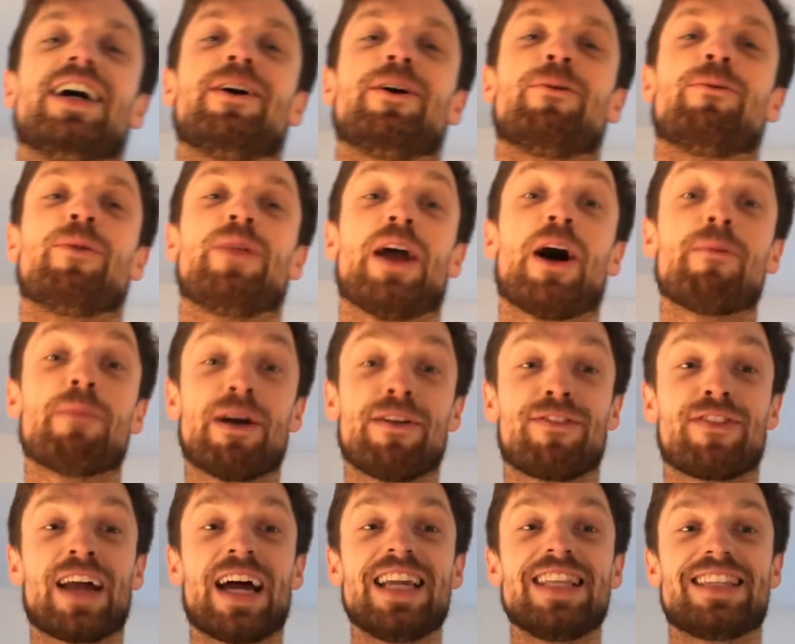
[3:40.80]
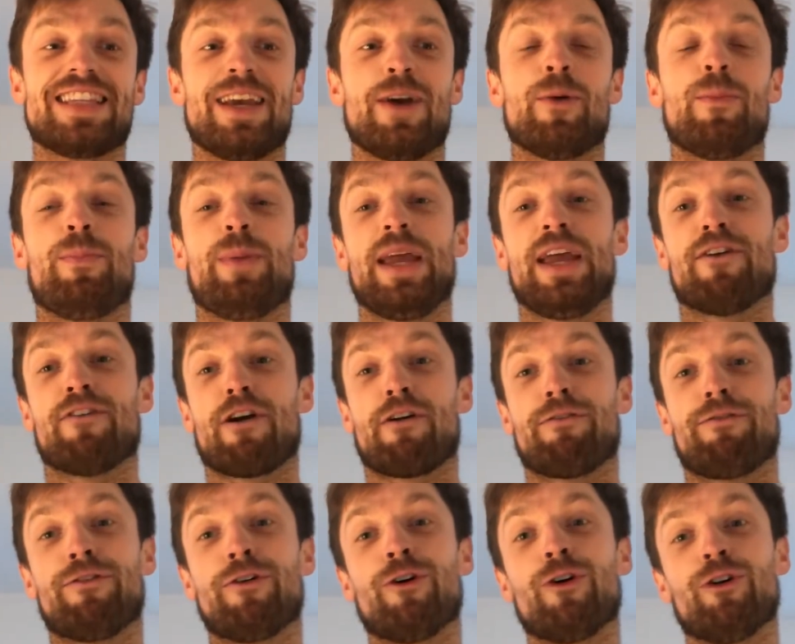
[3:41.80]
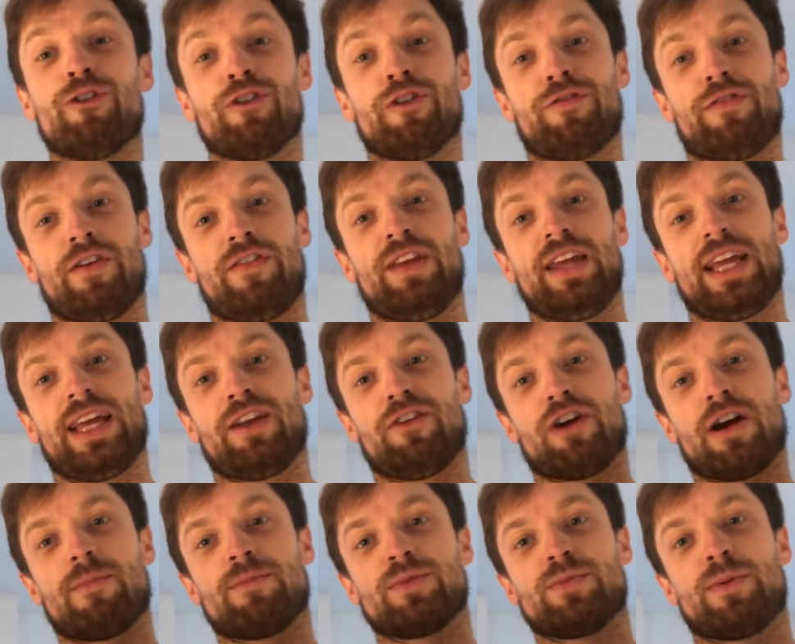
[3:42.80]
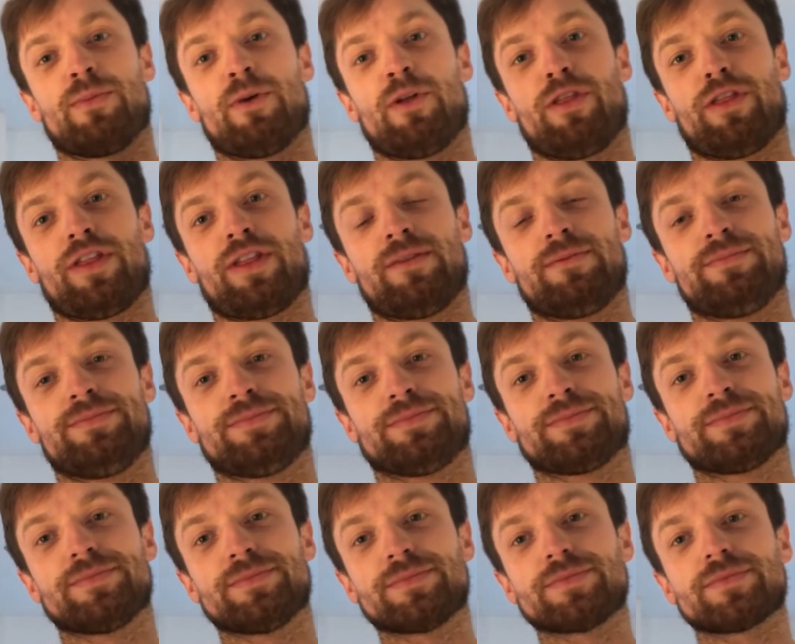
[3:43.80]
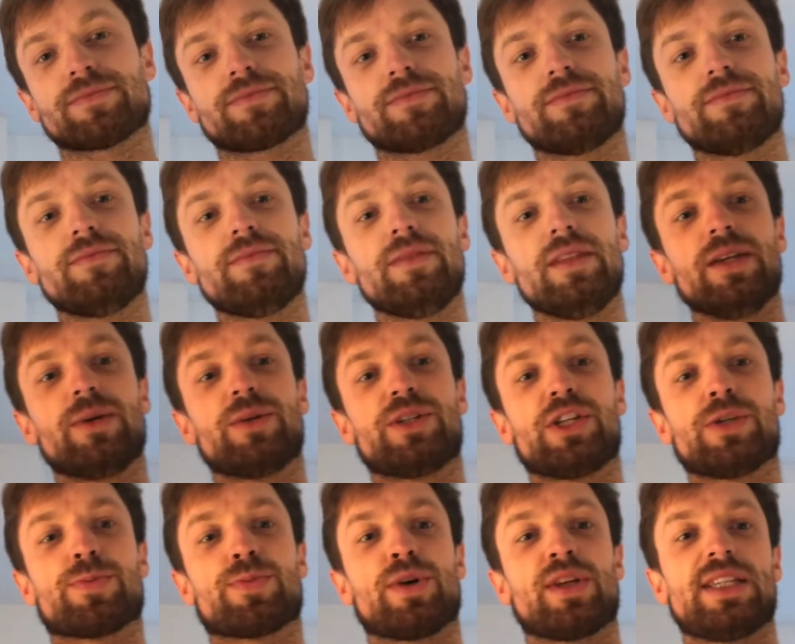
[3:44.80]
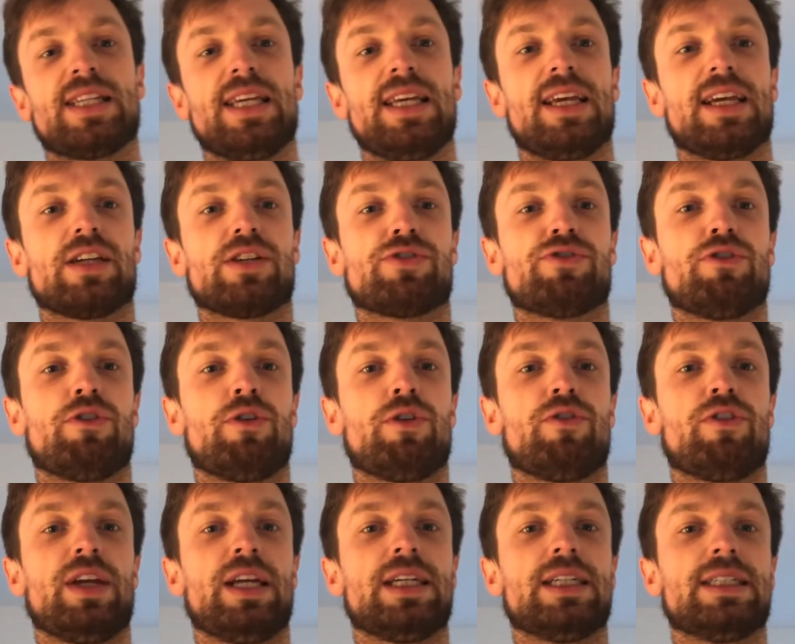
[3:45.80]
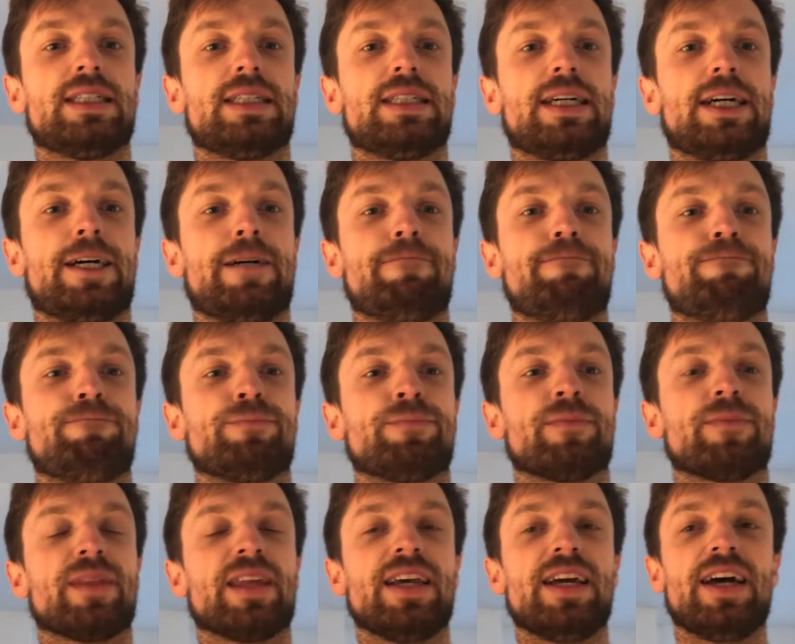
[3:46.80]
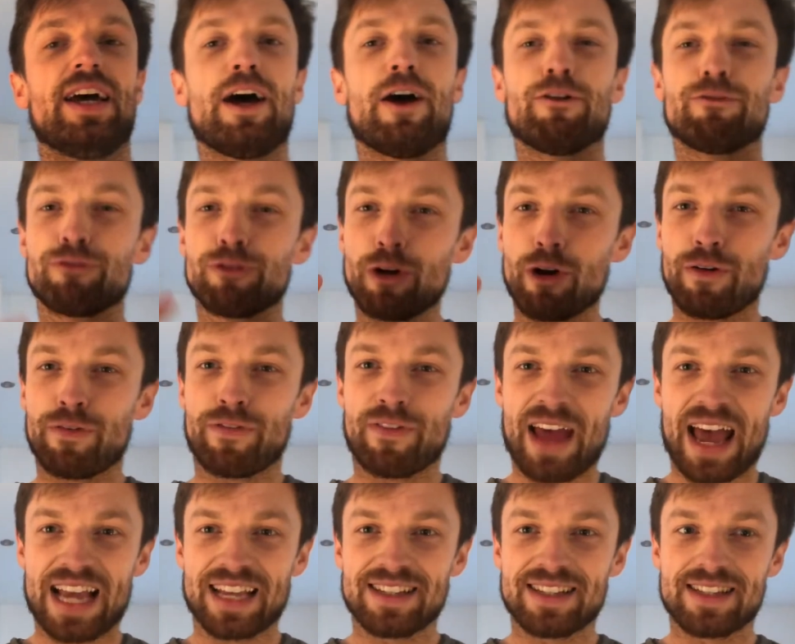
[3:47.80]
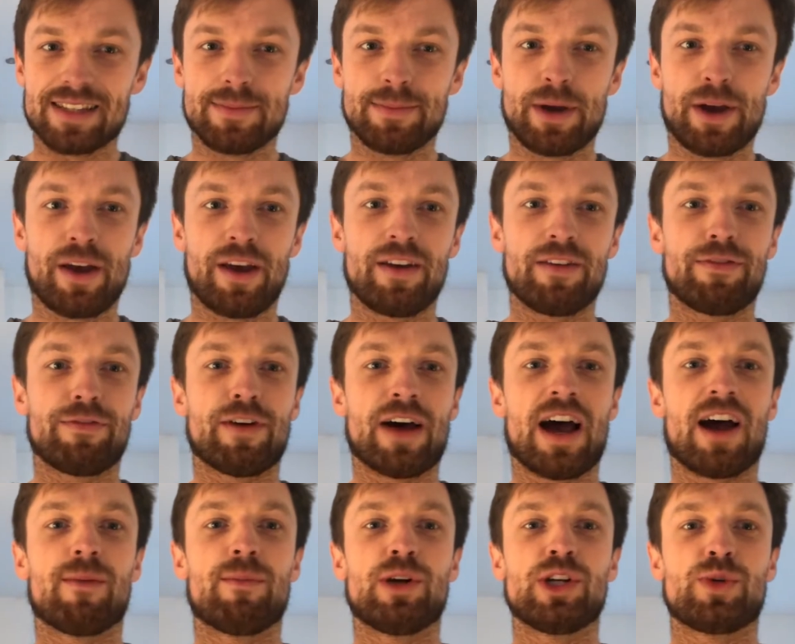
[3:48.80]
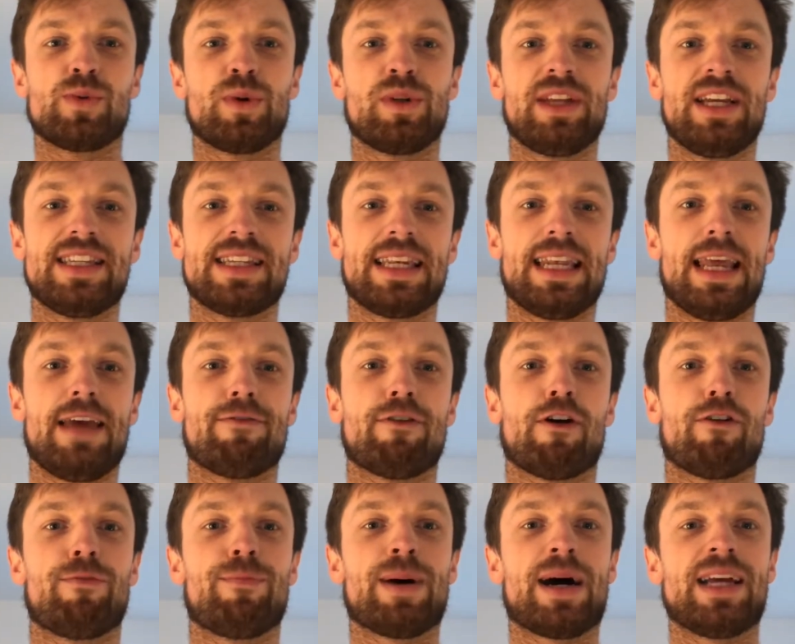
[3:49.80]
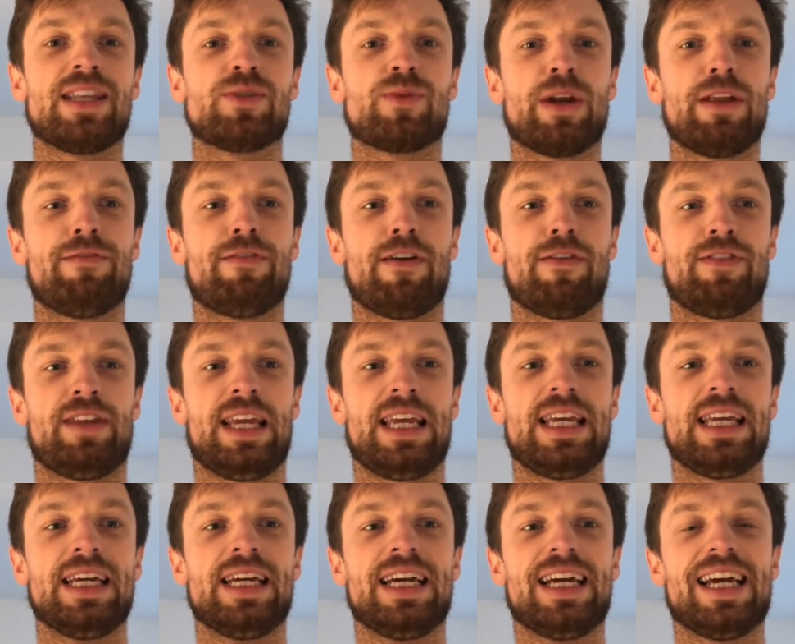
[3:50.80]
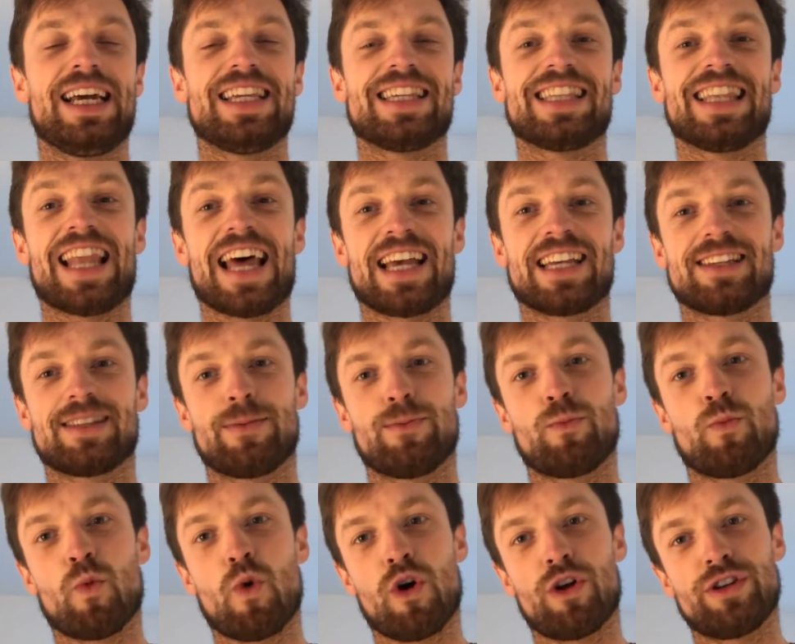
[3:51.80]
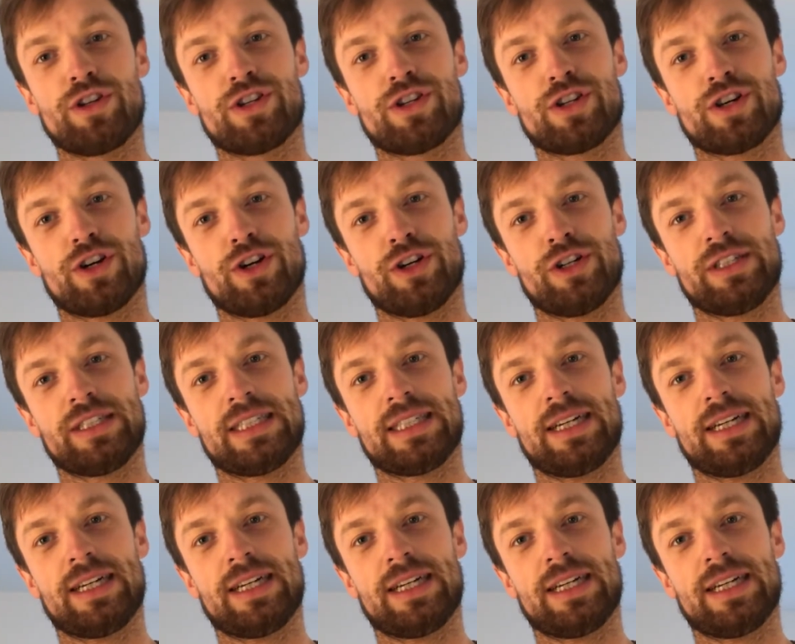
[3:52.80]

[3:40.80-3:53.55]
Without my flights, it would be around 450 kilograms per month, which is pretty extraordinary. A rough estimate for how much we'll need to live off by 2050 is less than one ton